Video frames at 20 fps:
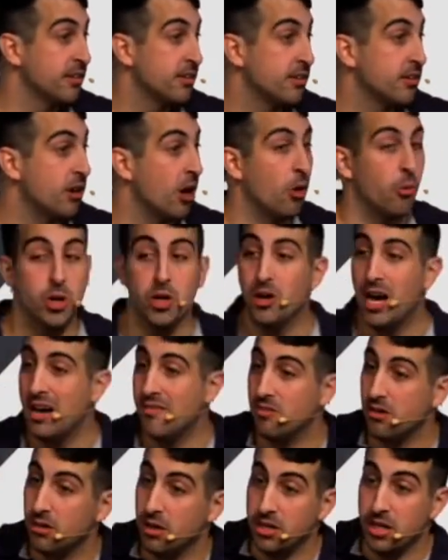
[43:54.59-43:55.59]
or we don't have
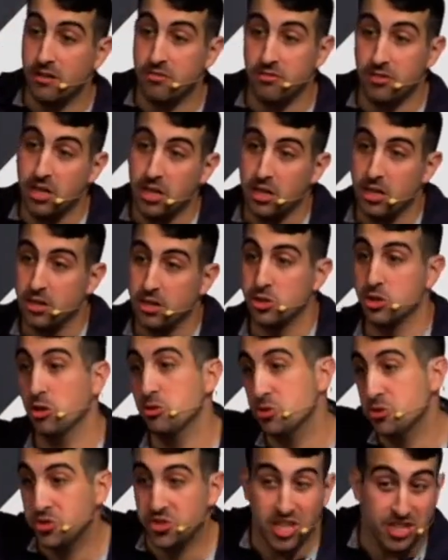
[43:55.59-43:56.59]
enough social
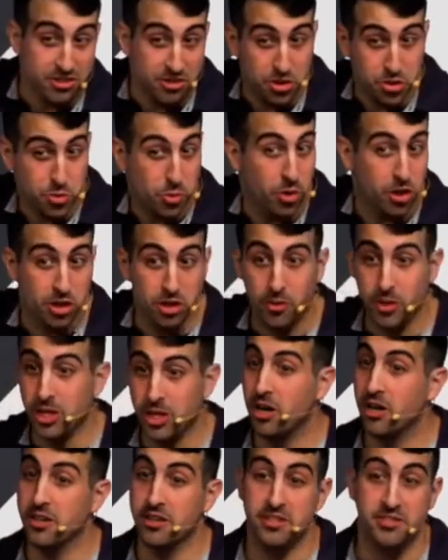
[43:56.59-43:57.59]
justice work going
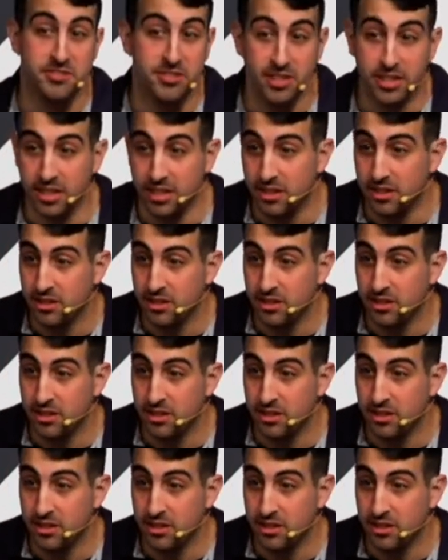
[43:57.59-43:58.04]
on in the city,